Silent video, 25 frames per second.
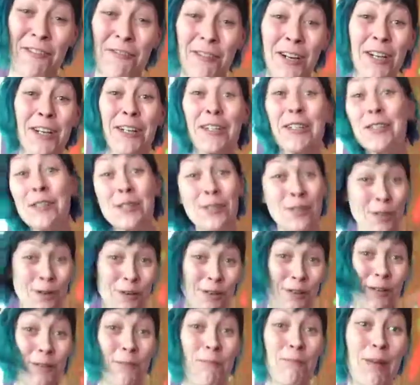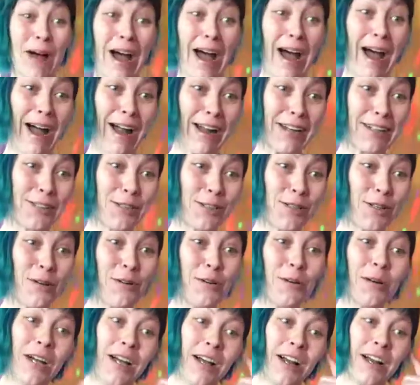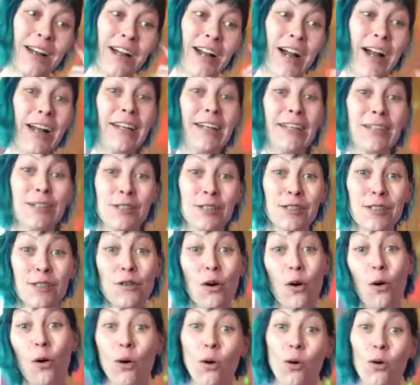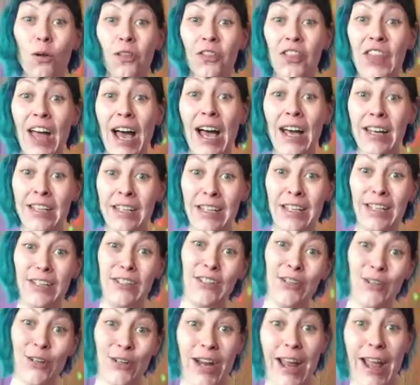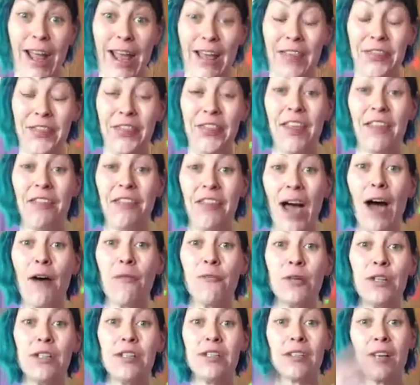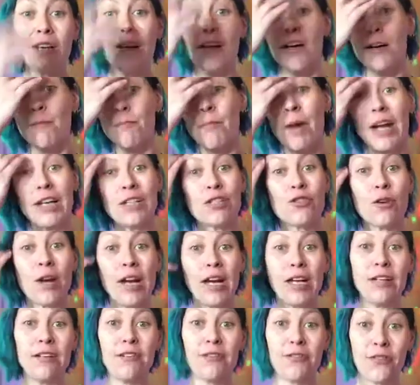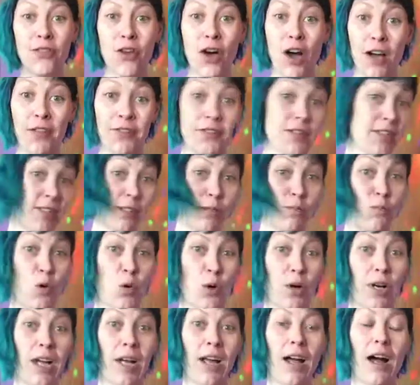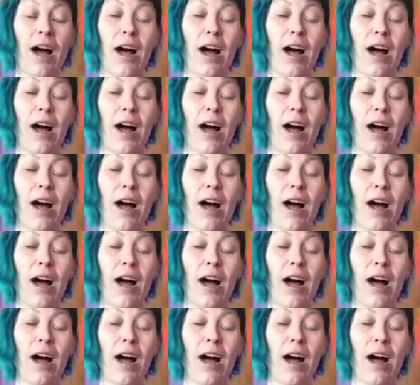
We're going to circle back. So kind of just hold that in your head, that was my train of thought this morning.